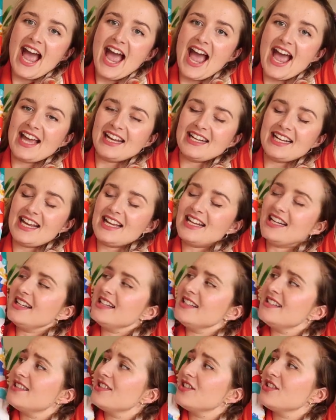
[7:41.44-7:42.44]
and it
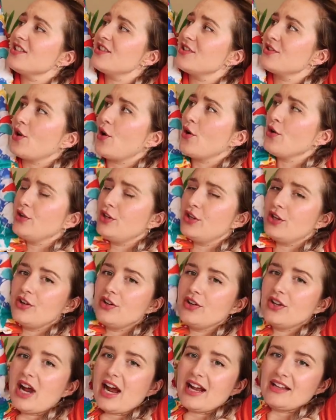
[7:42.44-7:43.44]
is just so
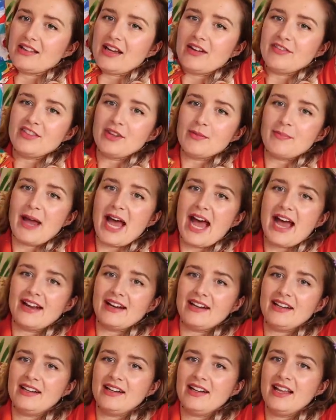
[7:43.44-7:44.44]
cute. I love the
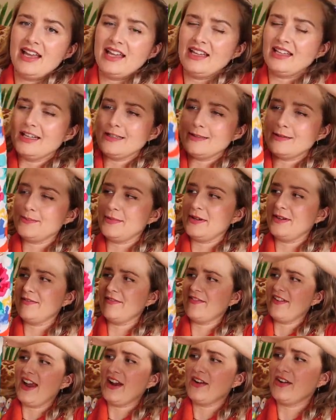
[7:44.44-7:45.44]
pattern, gives me
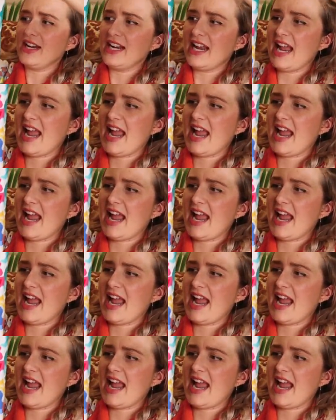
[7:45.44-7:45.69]
very